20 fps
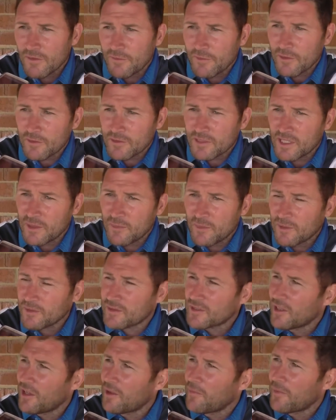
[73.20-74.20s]
fox in the
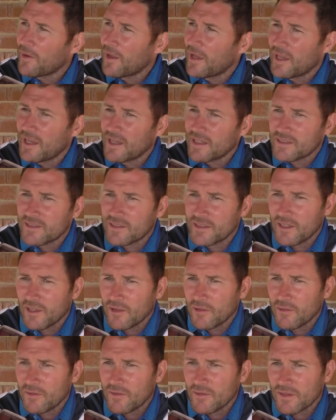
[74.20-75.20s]
box type player that's
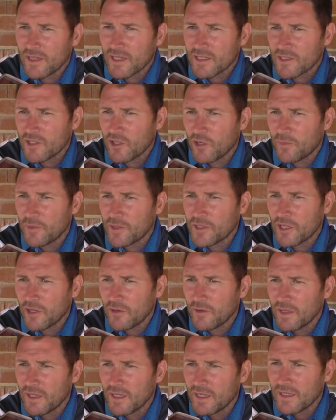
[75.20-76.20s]
gets an
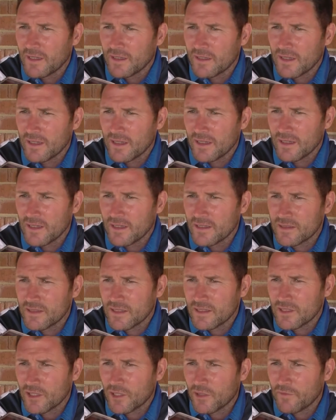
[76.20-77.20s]
opportunity and
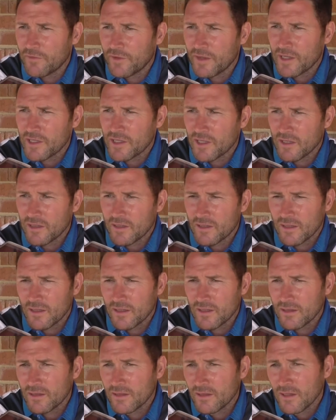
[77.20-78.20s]
is a good finisher.
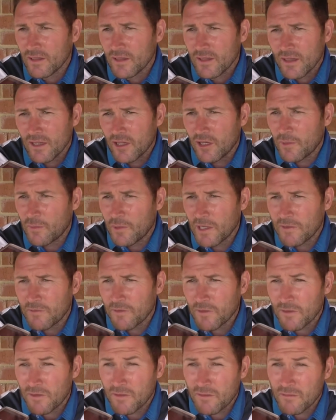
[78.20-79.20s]
Only
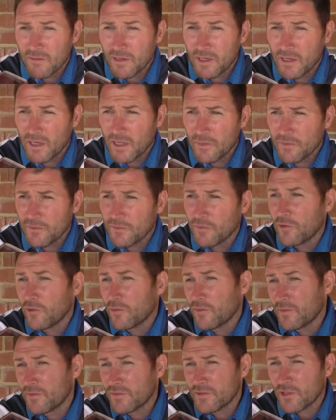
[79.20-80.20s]
played for 3 clubs,
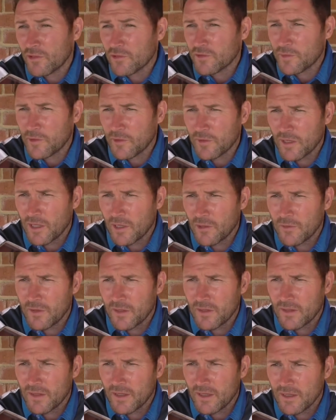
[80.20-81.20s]
4 with Salisbury on
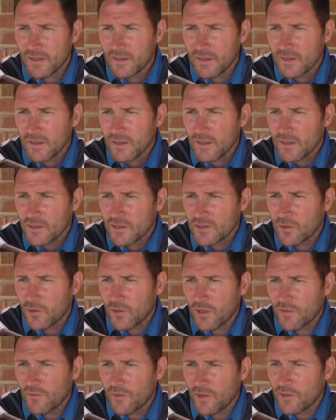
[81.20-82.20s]
loan, and
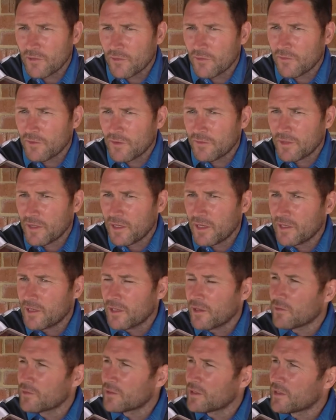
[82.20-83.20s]
scored over 150
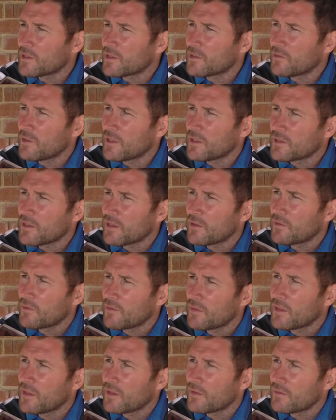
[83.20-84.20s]
league goals in his career, so
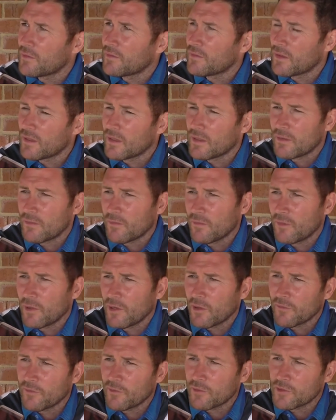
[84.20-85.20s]

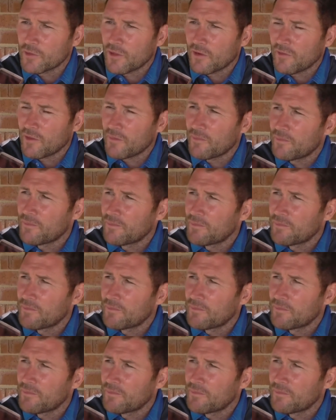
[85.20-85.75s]
we're looking forward to having him.